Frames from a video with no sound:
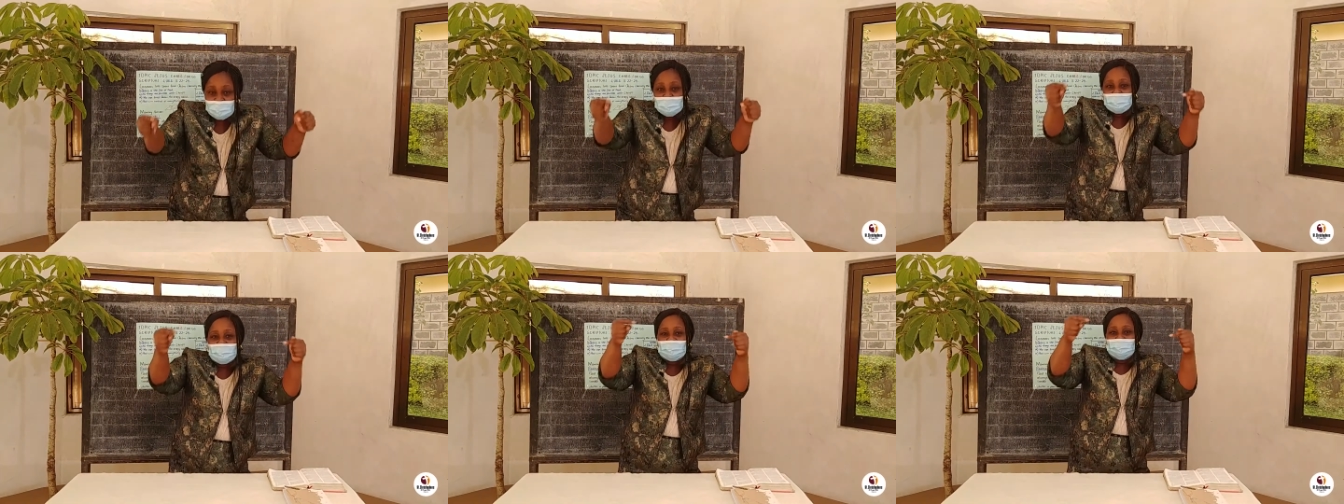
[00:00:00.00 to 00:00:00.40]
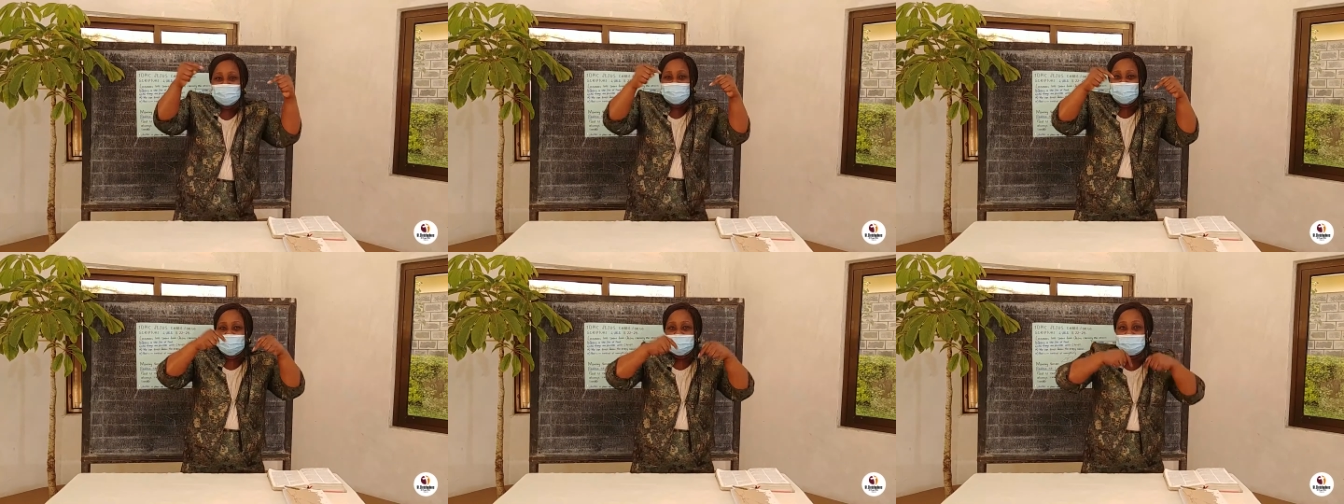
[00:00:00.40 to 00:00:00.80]

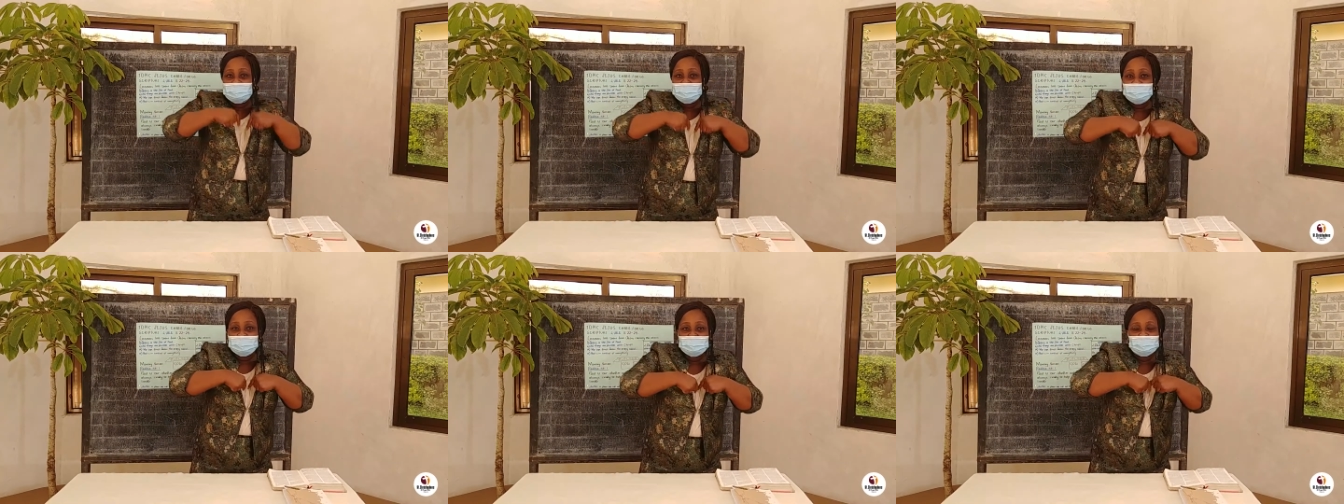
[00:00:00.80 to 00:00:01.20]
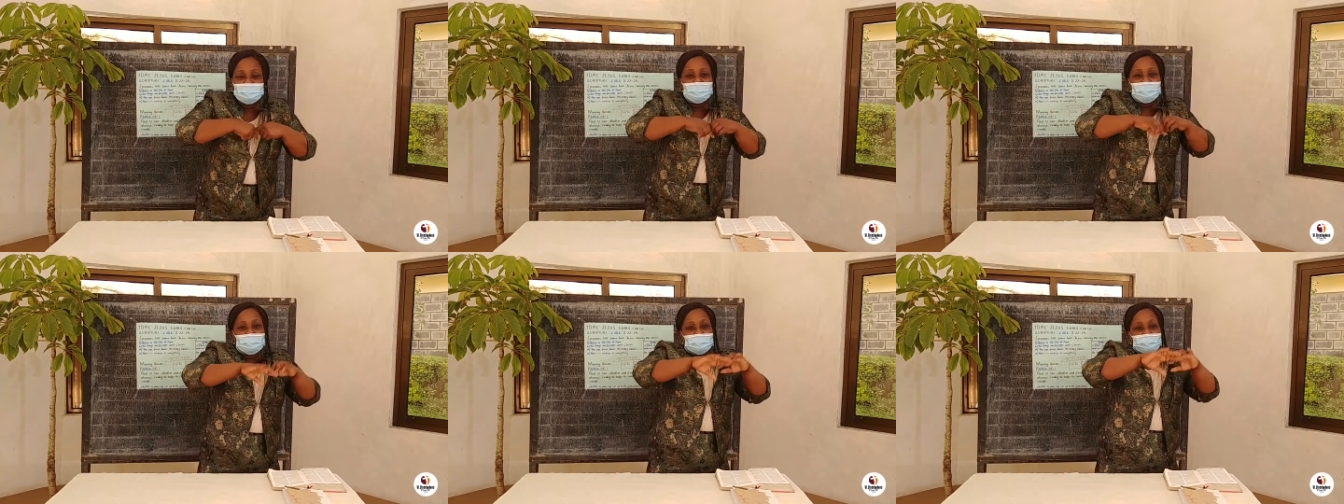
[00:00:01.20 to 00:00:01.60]
and me
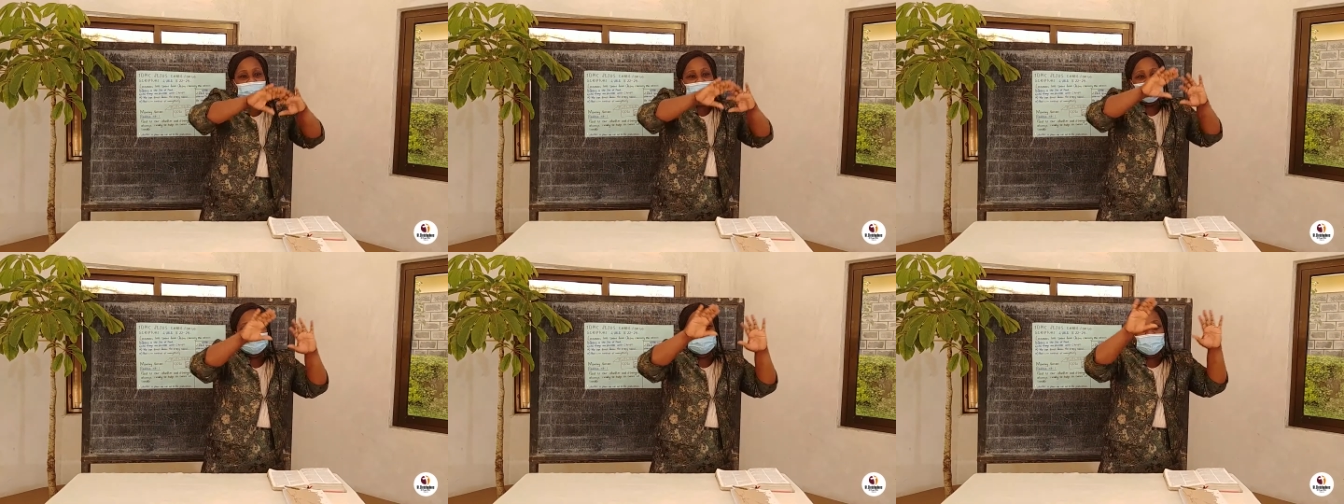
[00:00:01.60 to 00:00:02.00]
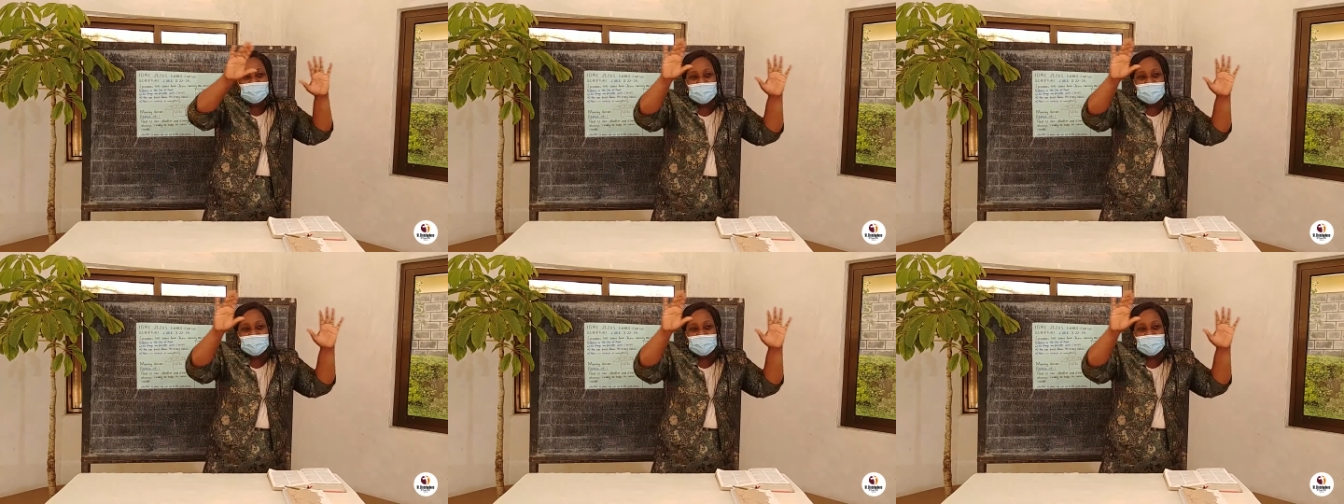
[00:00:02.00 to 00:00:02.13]
and